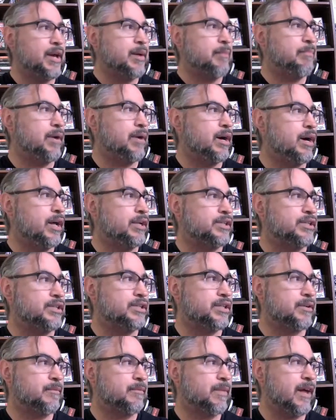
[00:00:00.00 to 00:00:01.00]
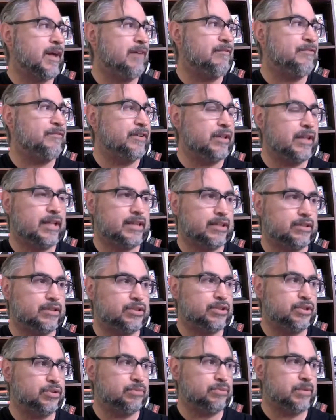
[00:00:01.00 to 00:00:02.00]
But I feel like there's
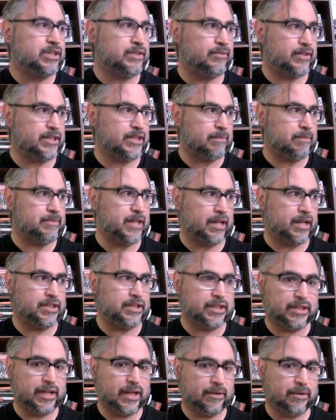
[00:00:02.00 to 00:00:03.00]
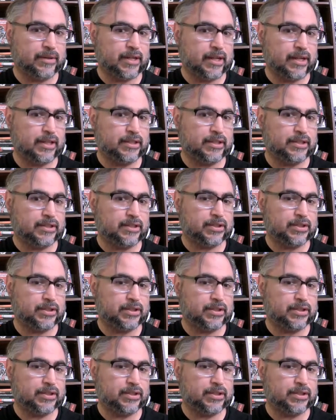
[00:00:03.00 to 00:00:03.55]
too much of a temptation nowadays